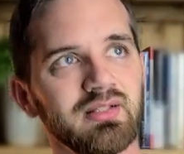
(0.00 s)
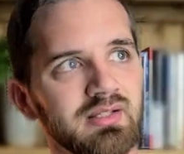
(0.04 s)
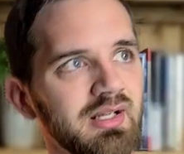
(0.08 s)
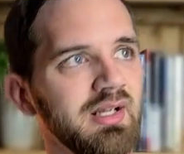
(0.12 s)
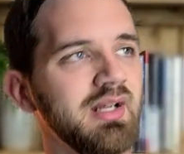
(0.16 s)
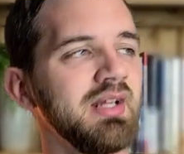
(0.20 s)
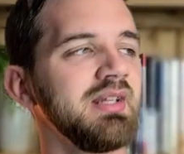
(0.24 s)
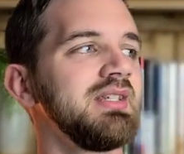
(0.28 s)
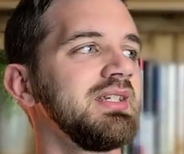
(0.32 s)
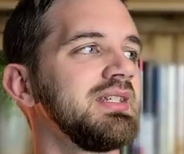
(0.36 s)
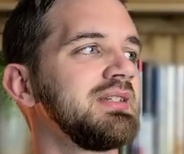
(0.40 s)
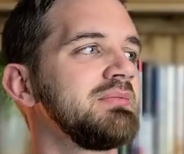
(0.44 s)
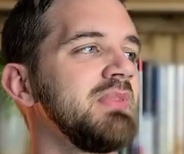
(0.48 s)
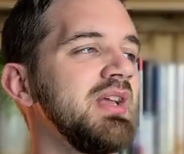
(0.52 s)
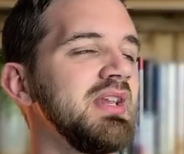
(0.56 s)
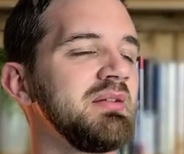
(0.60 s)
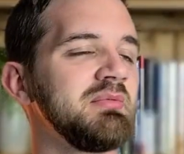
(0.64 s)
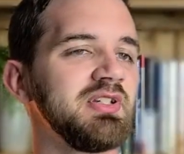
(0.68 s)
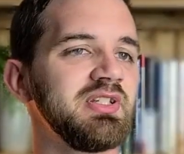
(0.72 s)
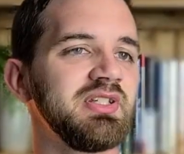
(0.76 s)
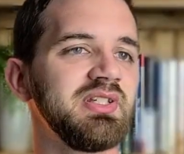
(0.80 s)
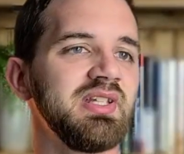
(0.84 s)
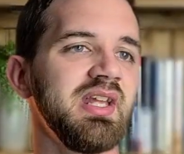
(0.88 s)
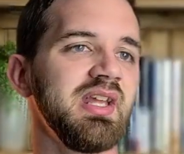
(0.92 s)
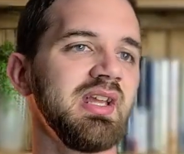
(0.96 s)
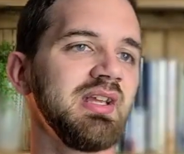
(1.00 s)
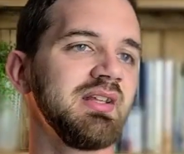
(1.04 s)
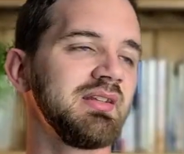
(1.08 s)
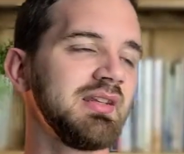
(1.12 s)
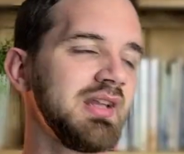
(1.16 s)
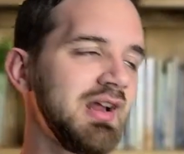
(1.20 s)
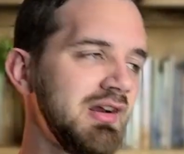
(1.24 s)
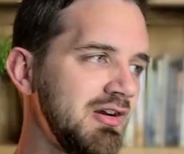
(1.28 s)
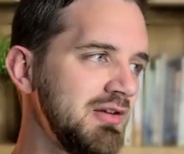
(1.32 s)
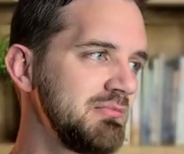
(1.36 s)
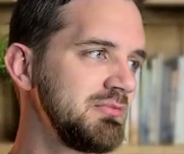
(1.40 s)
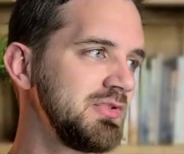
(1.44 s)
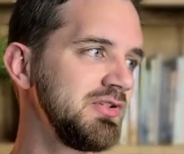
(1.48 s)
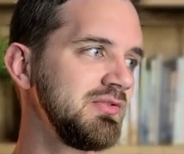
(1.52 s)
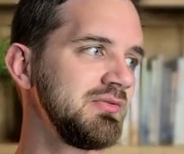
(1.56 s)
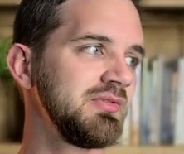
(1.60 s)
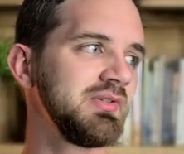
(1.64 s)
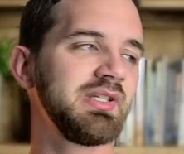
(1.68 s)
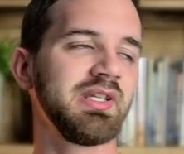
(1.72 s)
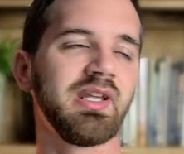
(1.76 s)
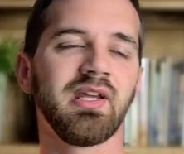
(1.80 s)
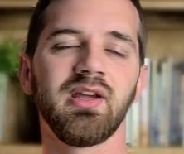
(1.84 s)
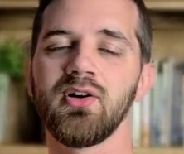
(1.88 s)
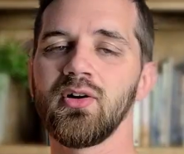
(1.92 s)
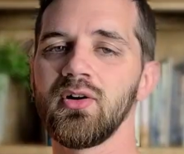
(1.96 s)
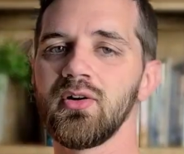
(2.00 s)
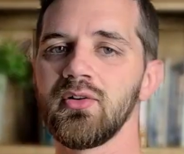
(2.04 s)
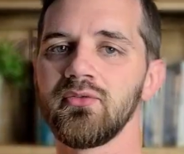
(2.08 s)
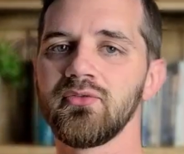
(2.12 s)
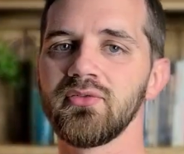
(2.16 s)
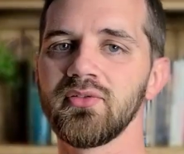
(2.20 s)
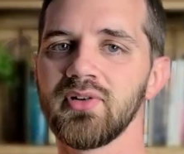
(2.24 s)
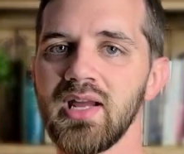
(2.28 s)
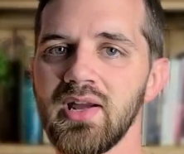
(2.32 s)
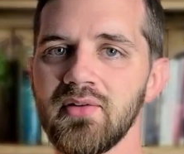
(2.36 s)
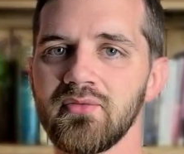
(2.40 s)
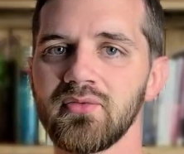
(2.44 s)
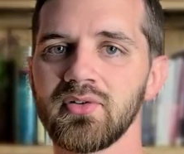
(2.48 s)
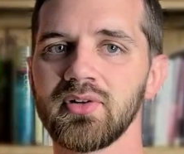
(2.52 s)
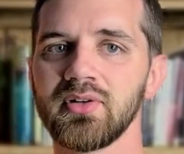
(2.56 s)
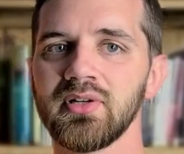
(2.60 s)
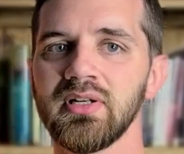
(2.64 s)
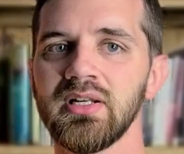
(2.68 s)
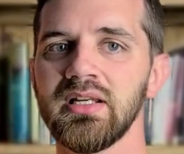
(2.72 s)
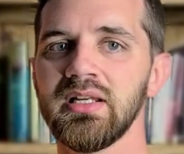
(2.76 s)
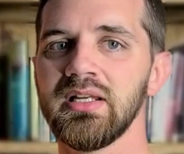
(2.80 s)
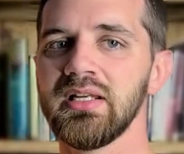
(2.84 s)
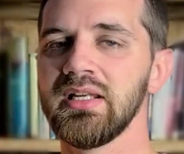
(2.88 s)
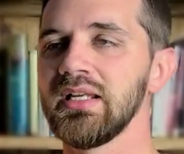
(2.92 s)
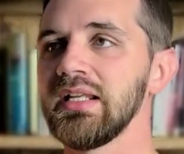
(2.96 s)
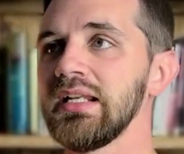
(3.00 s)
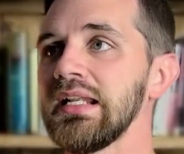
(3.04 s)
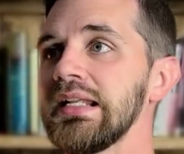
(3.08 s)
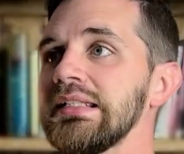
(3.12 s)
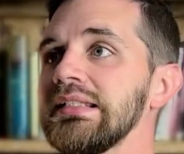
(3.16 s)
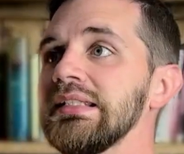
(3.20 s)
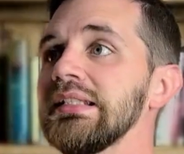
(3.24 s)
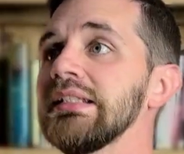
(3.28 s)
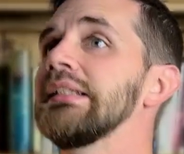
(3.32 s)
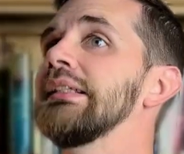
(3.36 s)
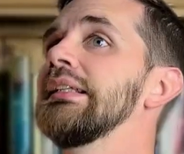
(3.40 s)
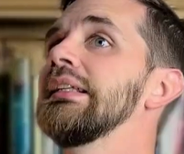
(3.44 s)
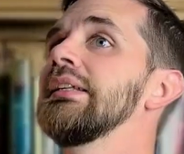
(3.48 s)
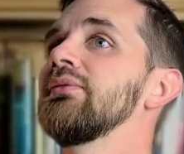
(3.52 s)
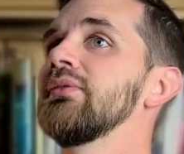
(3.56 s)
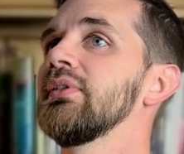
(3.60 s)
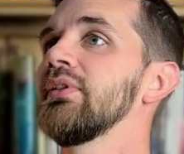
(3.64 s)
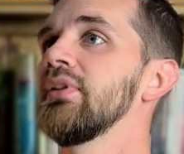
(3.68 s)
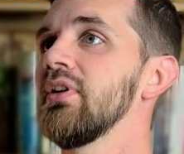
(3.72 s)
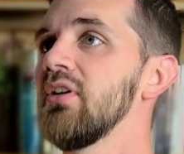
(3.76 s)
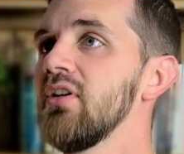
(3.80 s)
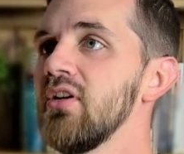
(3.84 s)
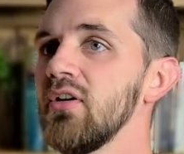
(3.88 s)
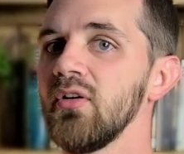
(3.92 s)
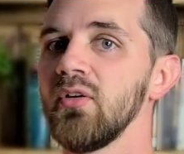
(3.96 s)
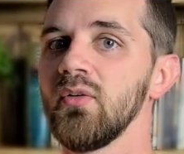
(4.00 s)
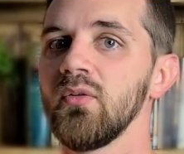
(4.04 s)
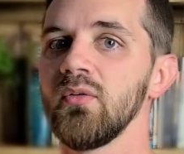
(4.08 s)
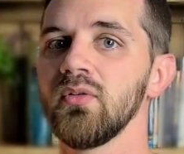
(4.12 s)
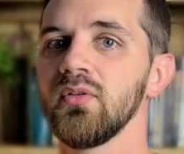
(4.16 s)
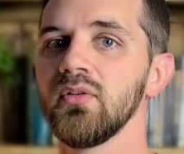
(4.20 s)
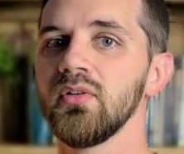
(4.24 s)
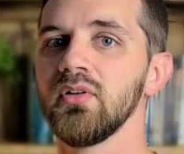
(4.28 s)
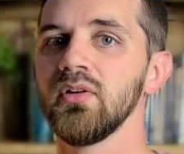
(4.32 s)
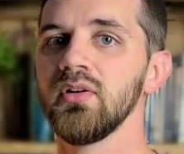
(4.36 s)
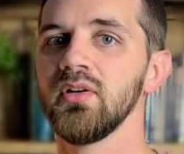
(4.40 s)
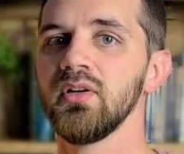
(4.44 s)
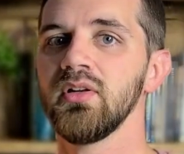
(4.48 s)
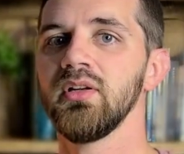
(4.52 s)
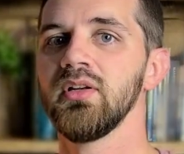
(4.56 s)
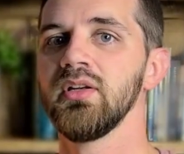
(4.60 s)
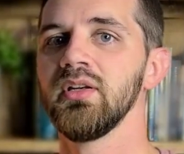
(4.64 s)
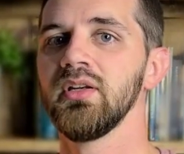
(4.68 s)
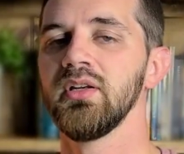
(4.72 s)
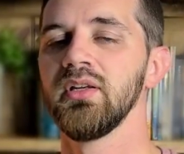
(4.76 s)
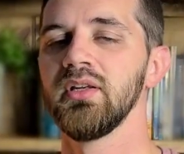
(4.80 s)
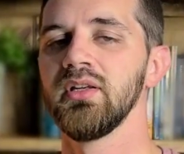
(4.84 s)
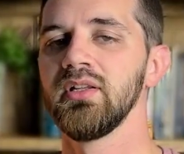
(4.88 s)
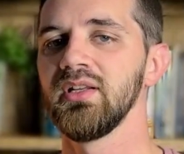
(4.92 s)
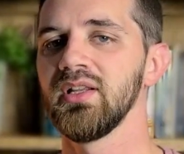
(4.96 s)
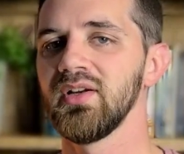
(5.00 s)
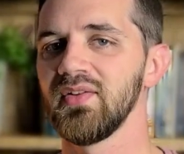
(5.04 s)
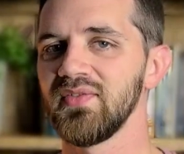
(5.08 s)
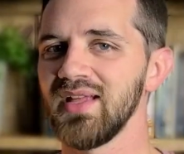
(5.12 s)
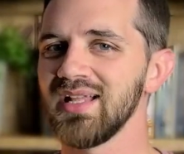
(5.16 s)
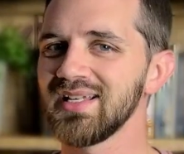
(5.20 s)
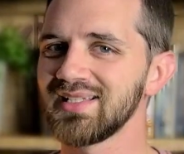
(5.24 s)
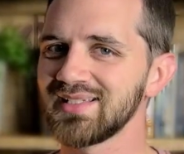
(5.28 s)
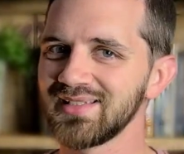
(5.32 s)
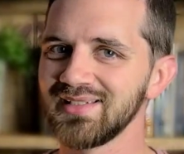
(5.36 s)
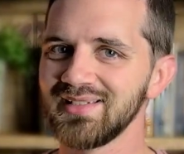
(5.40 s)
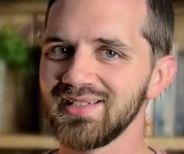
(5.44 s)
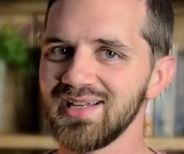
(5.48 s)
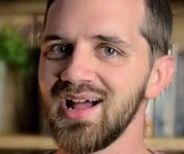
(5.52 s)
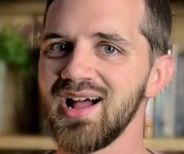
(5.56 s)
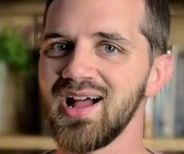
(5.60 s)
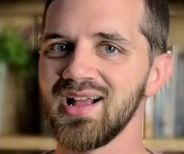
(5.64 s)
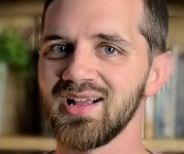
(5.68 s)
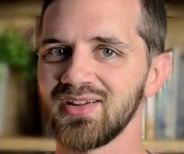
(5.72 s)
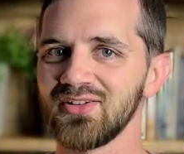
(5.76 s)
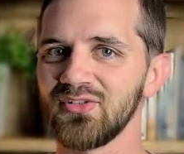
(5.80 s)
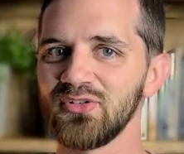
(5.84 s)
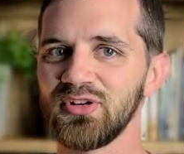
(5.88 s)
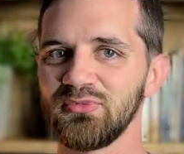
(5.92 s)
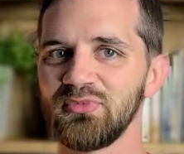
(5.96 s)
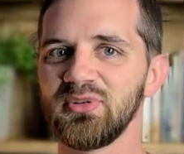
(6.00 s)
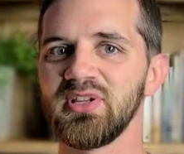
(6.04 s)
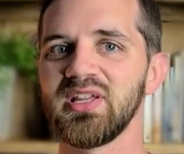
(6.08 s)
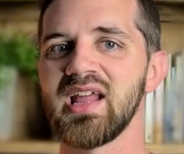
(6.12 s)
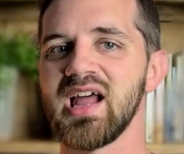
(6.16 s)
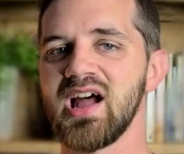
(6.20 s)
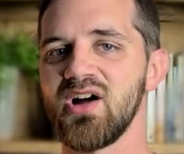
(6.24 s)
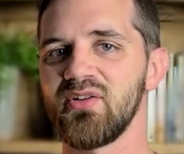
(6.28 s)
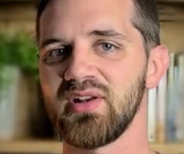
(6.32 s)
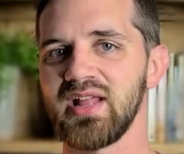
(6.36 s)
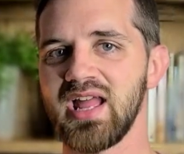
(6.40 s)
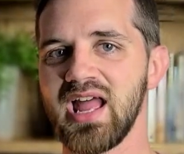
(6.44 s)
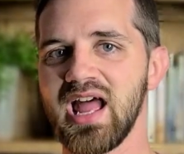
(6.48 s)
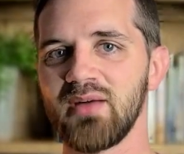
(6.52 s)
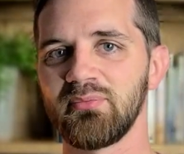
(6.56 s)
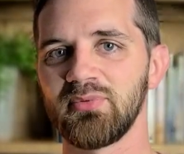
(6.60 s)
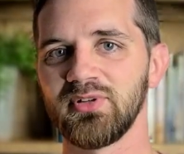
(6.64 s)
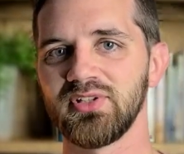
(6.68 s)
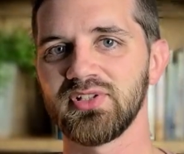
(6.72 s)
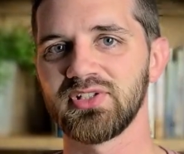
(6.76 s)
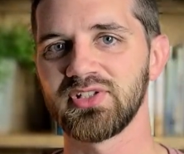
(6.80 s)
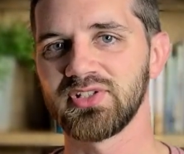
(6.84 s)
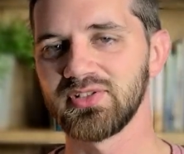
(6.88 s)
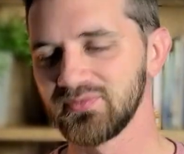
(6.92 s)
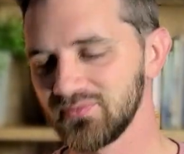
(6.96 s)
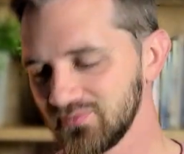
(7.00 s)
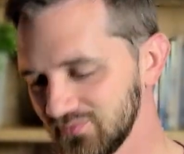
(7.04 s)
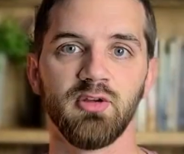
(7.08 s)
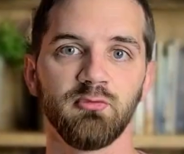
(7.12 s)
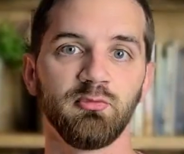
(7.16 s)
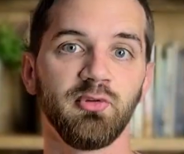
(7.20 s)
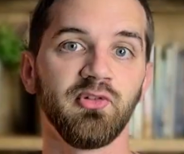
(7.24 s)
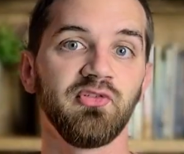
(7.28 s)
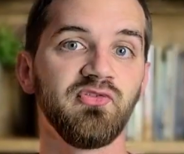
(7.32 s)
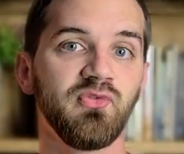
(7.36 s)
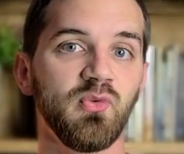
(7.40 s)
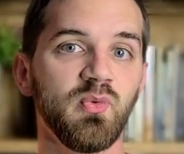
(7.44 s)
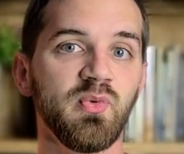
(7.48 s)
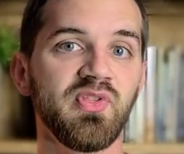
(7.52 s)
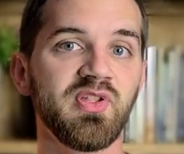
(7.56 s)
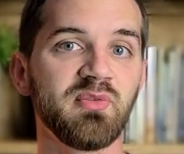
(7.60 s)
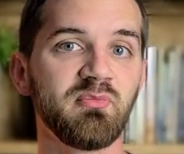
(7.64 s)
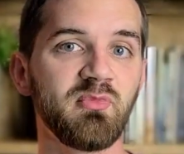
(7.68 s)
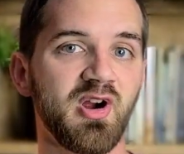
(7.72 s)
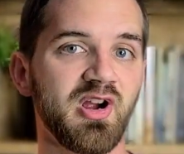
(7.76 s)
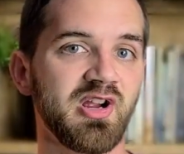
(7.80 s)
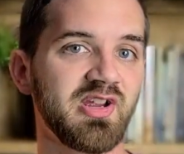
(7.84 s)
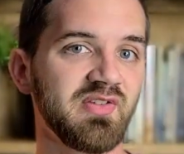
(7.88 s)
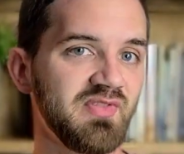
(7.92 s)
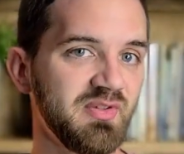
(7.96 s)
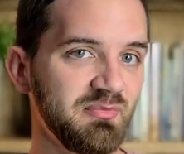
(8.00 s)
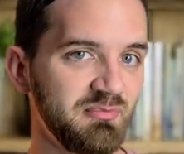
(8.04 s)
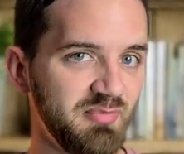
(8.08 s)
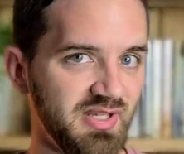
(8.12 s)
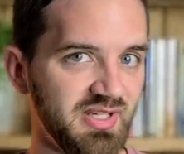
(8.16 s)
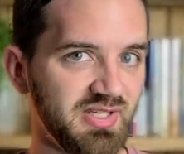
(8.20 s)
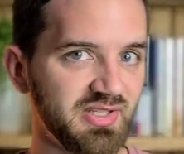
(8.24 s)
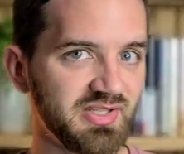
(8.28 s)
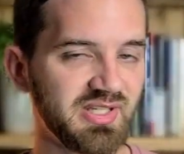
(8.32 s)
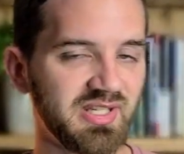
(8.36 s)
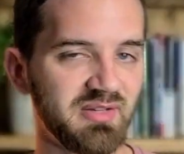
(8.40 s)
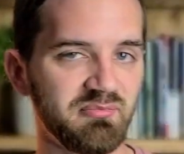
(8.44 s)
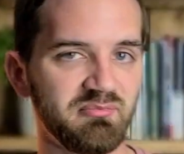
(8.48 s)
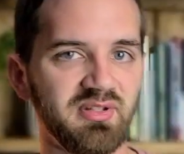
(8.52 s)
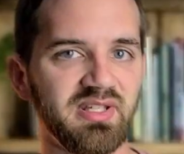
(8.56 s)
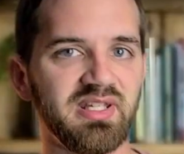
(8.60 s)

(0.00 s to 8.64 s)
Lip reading: I just made a mistake. Now I'm doomed to hell forever and I didn't even know. Now that's not going to be how it happens. Before the mark of the beast can be